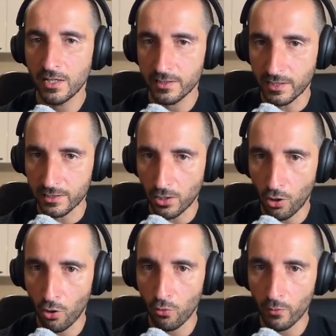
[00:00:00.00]
that
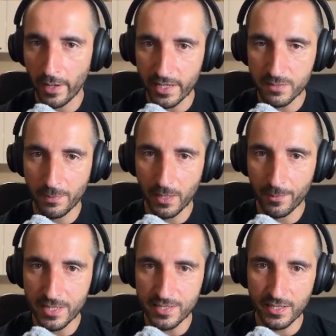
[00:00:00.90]
all
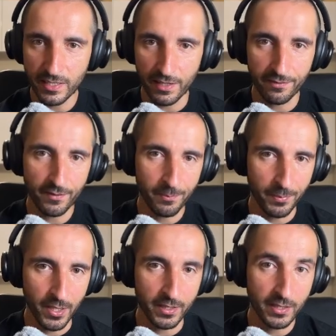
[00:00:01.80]
experiments have
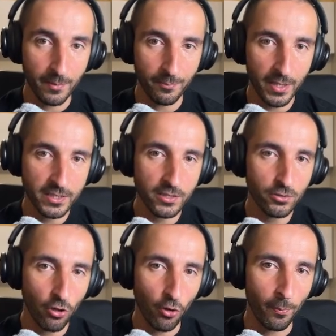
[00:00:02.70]
been completed
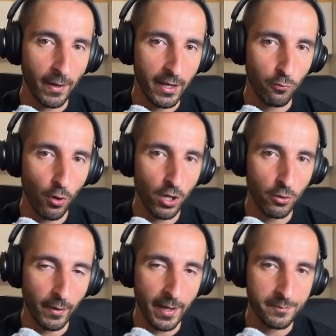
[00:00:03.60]
on my
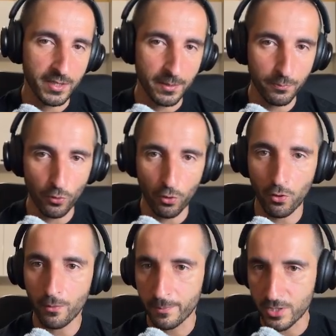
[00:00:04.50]
Waco M3 Pro
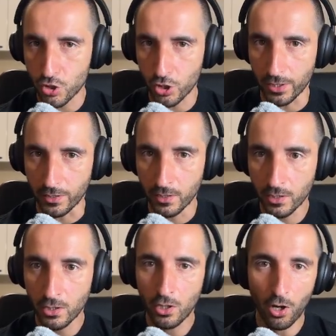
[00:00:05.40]
machine.
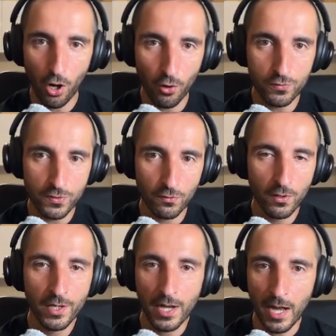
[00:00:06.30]
Also,
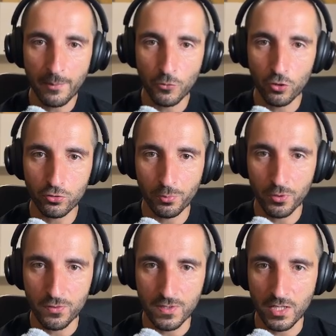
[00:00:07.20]
I'm going to be
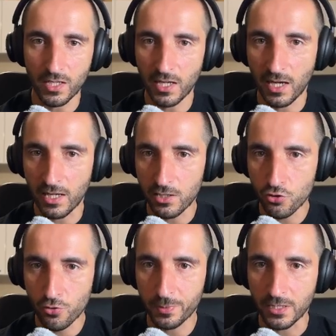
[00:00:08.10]
using a
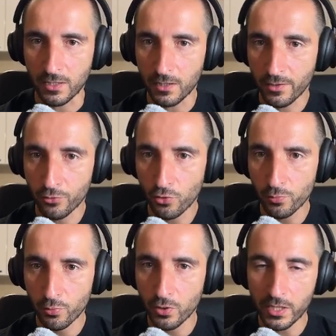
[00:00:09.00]
Jupyter
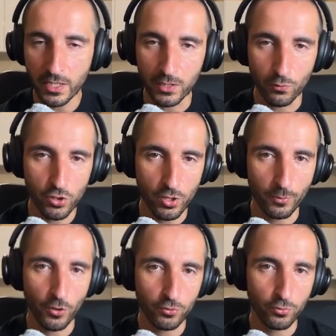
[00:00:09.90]
notebook in which I'm
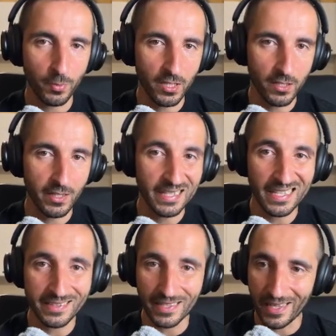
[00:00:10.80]
going to be running
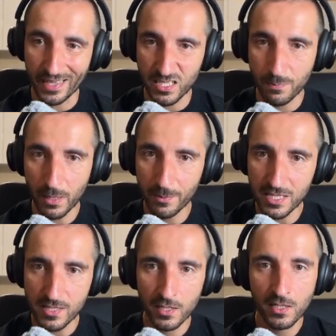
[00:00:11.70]
the
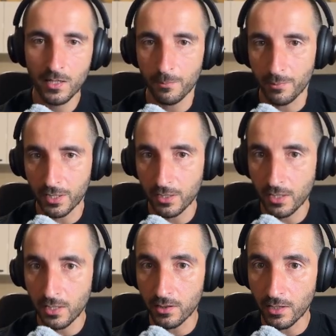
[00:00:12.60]
experiments, but
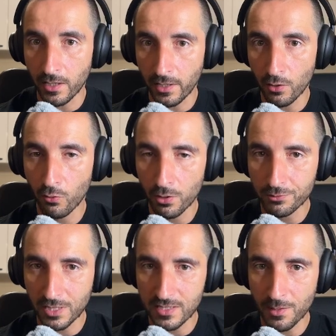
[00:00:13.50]
in real
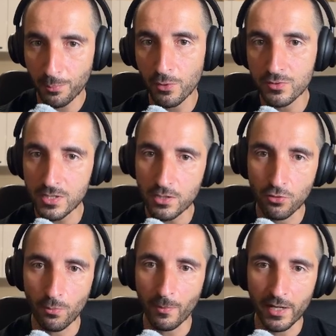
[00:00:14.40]
world examples,
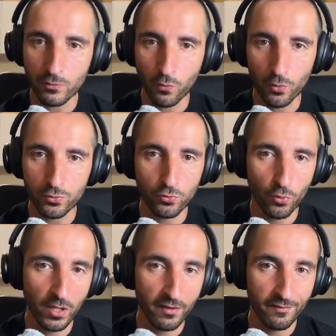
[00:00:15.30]
you might want to
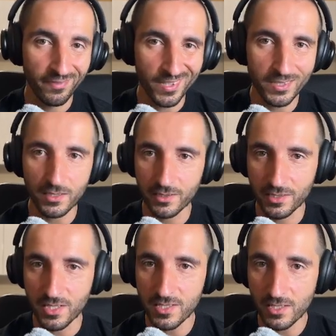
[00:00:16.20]
convert
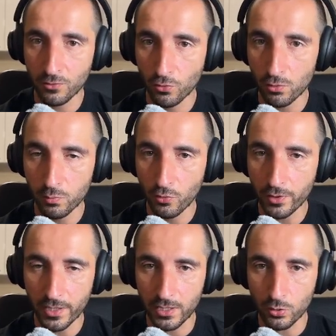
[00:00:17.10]
this notebook
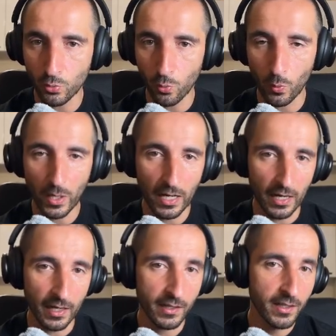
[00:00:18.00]
into
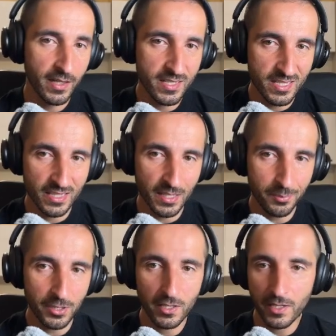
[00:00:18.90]
a
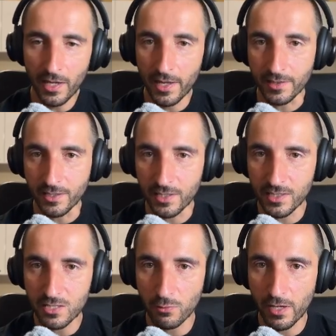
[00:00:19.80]
script. And in
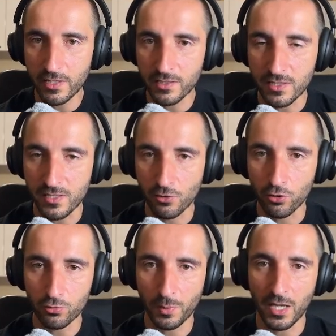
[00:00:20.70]
this way, this is going
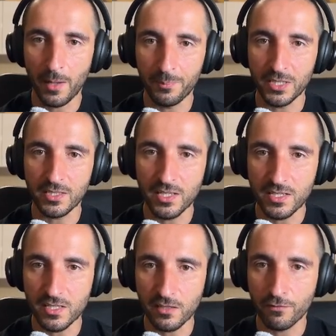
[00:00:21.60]
to be a bit
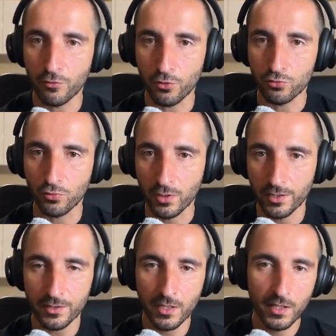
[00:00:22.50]
easier for you to run